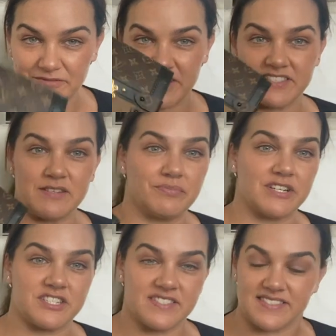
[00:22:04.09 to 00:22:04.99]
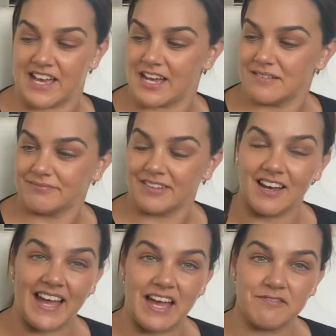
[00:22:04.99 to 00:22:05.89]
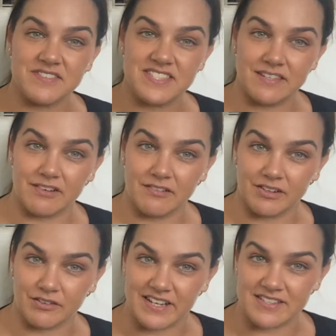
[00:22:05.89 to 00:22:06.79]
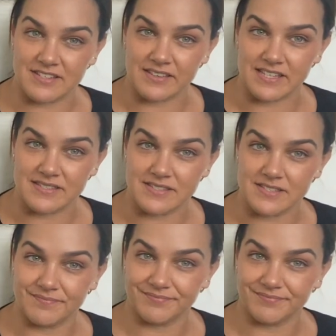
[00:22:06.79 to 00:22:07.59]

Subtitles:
first impressions are I have zero regrets on this.